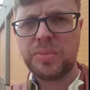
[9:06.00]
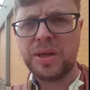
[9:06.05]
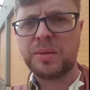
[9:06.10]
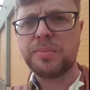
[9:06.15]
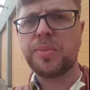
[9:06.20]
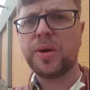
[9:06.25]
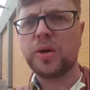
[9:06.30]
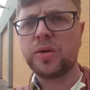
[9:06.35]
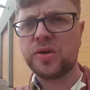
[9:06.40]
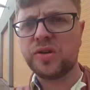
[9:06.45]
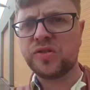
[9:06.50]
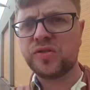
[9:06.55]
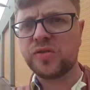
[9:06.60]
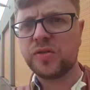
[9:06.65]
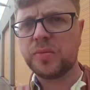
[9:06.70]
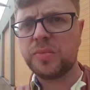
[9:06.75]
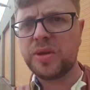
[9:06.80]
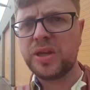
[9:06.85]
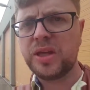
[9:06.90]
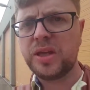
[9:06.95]
big bonus
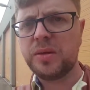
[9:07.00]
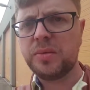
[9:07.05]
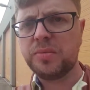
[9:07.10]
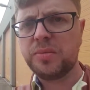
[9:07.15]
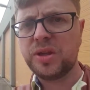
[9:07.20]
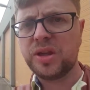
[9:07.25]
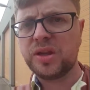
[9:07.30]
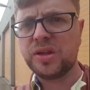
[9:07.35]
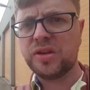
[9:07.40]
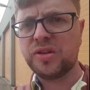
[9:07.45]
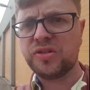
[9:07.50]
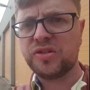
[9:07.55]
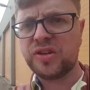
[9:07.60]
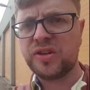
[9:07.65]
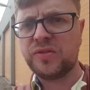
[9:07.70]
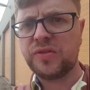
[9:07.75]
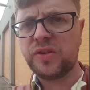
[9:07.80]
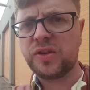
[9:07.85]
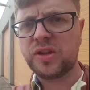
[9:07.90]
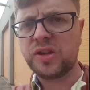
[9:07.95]
for me, because
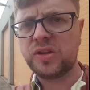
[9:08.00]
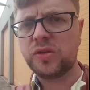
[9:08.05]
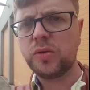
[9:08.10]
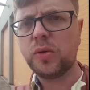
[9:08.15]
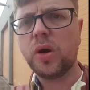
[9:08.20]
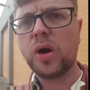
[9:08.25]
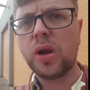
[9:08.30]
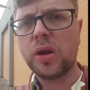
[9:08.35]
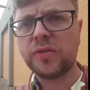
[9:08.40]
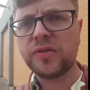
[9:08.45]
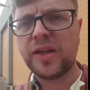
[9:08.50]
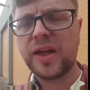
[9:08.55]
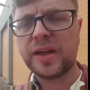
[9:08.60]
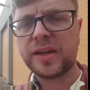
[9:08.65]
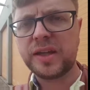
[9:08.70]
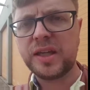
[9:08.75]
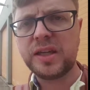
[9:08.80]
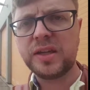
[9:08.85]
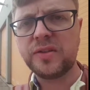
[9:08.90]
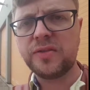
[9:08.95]
if you can do all of
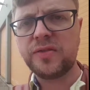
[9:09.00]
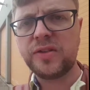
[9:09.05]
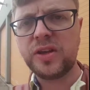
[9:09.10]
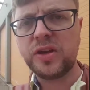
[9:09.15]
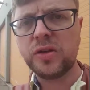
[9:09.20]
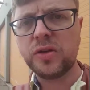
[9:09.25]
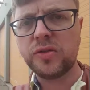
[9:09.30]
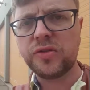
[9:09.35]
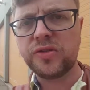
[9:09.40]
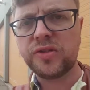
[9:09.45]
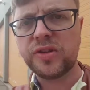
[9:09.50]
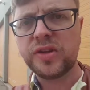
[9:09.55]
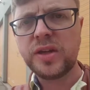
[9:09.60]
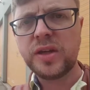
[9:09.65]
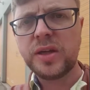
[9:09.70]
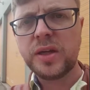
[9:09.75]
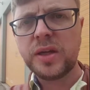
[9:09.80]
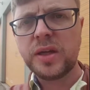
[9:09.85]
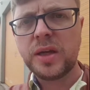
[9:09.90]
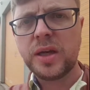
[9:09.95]
that in the field,
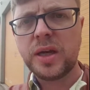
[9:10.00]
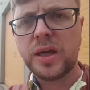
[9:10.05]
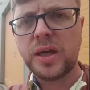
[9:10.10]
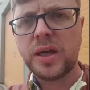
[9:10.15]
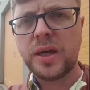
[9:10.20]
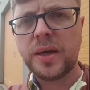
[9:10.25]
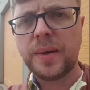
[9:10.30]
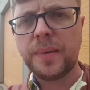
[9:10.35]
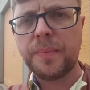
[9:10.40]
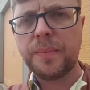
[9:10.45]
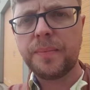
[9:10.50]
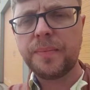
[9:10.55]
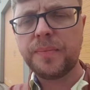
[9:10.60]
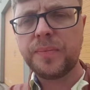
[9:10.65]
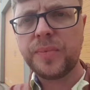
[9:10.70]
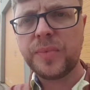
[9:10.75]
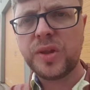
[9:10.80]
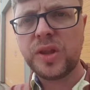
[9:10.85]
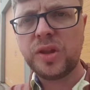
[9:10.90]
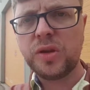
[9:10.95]

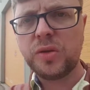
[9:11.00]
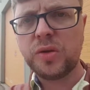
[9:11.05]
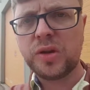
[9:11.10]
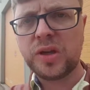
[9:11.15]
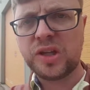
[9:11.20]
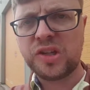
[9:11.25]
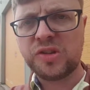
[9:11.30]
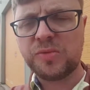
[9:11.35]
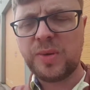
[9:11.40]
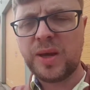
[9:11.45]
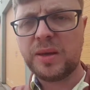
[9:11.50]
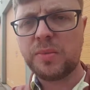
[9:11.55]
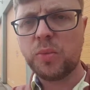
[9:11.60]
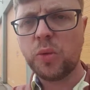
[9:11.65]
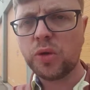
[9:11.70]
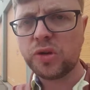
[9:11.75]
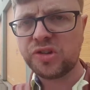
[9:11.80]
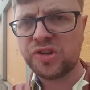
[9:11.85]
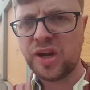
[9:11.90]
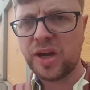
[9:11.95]
you can spend
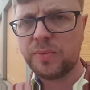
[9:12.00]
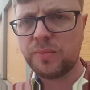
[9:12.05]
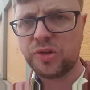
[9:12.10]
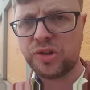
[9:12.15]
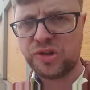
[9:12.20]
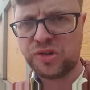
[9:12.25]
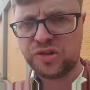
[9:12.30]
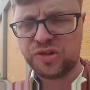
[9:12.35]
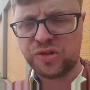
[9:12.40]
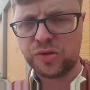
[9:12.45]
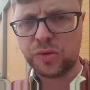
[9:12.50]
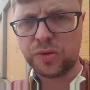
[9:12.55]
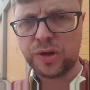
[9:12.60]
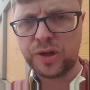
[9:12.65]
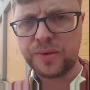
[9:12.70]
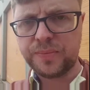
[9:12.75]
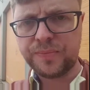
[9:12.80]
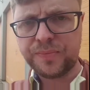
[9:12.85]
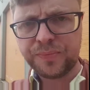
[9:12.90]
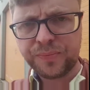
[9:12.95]
more time with your
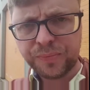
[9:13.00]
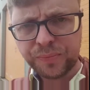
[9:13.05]
story,